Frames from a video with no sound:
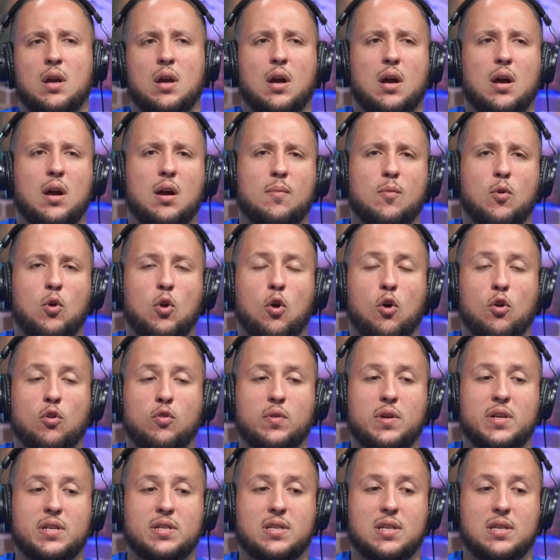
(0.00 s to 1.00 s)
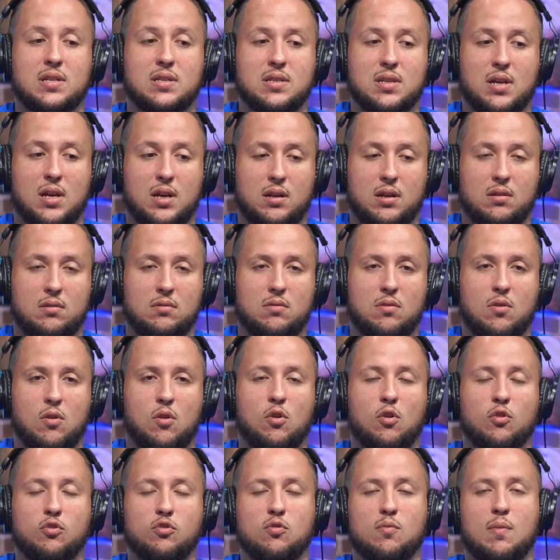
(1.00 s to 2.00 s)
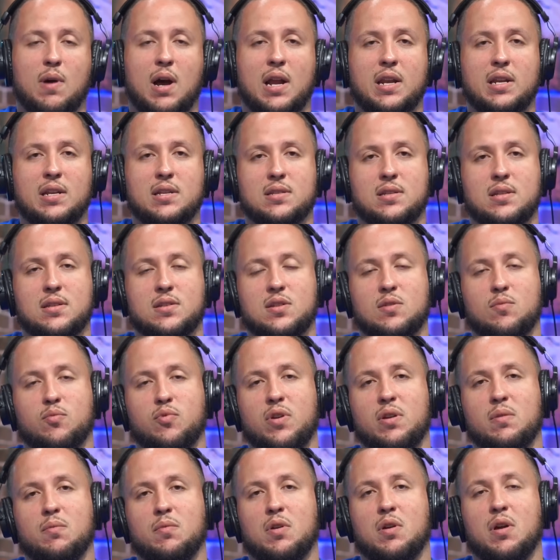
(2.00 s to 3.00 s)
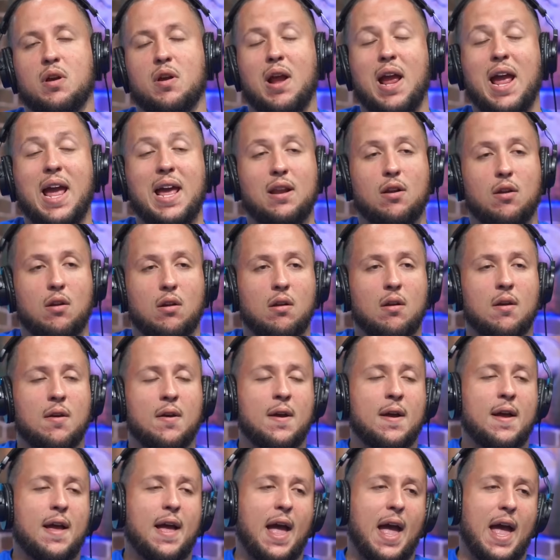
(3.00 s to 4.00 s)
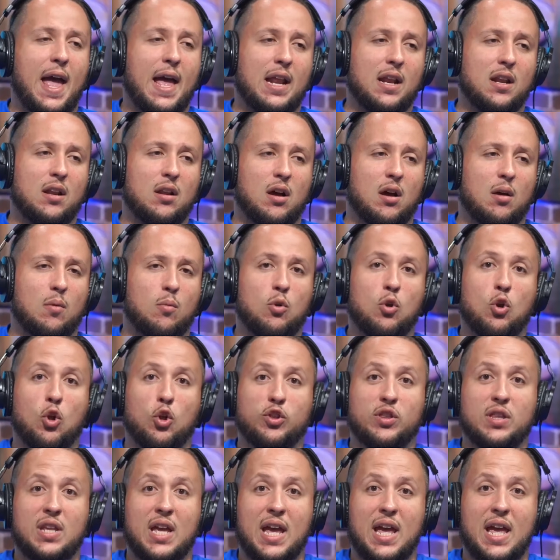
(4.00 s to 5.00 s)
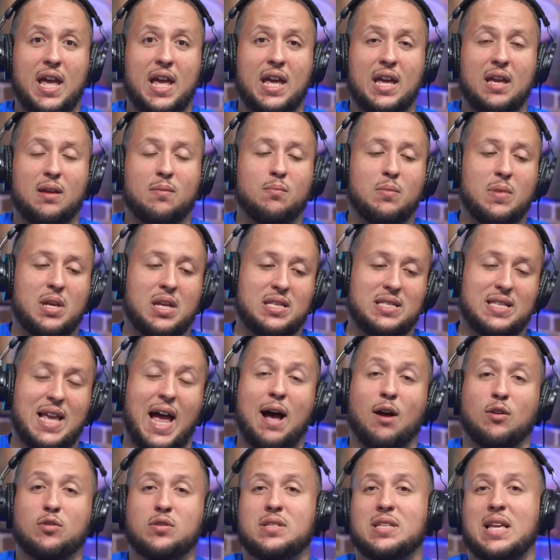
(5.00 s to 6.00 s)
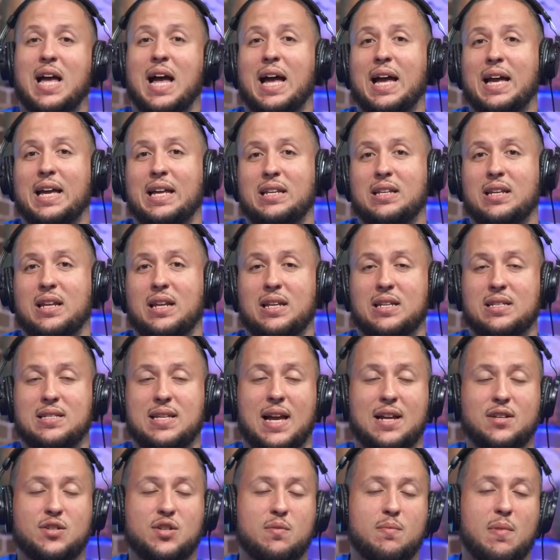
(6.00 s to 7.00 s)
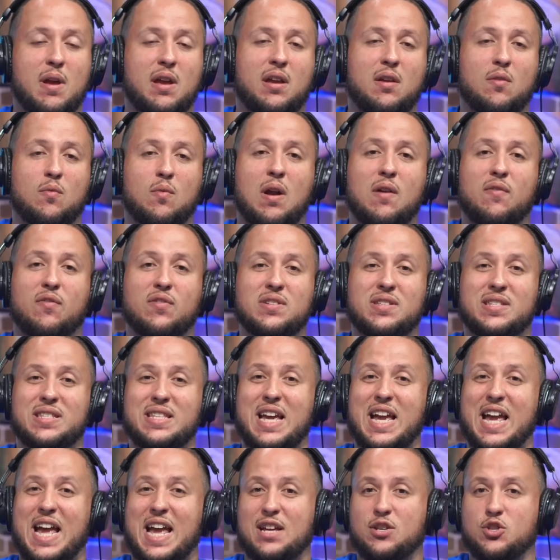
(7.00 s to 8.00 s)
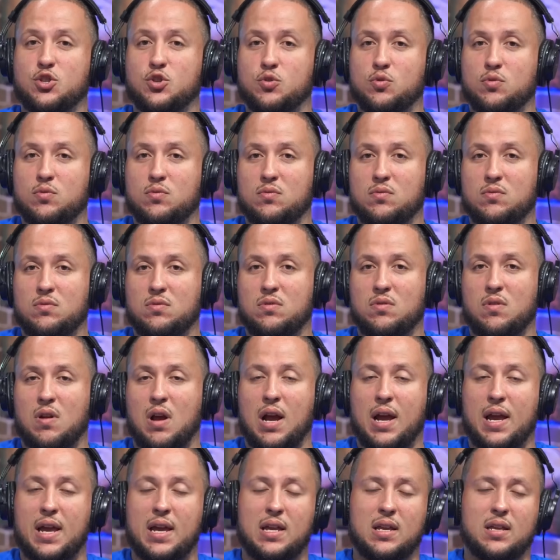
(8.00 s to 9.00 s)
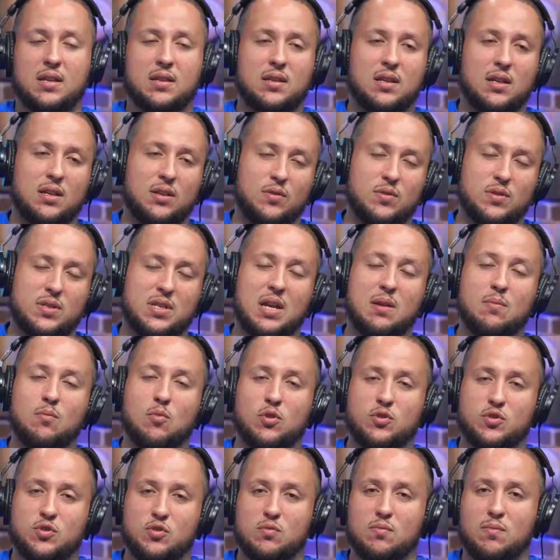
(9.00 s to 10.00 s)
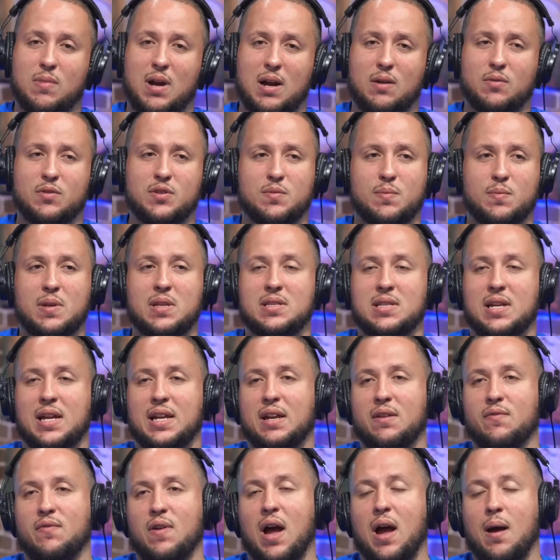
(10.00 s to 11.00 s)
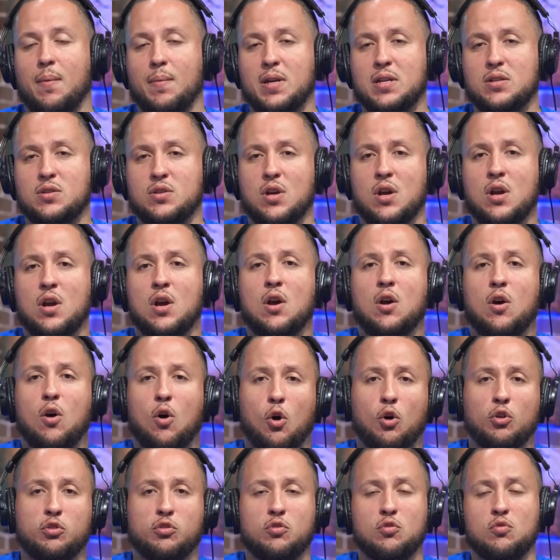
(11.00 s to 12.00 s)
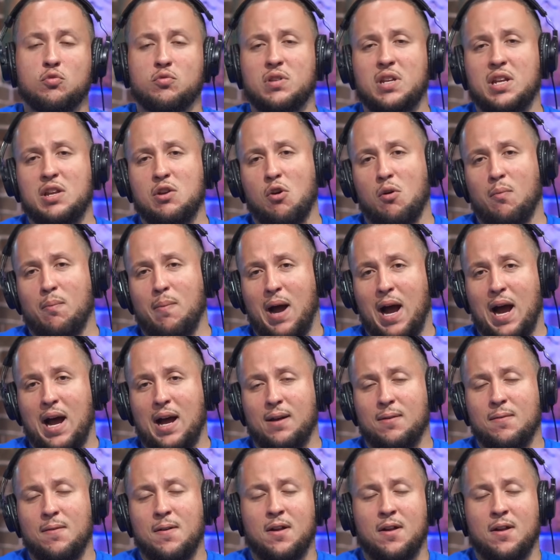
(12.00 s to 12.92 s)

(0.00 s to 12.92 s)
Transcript: Olorun is the sun. Olodumare is the supreme creator. And lode means outside. And it's actually making reference to Eshu, right? And then you say Mojuba, which means I give homage. Otungnioba,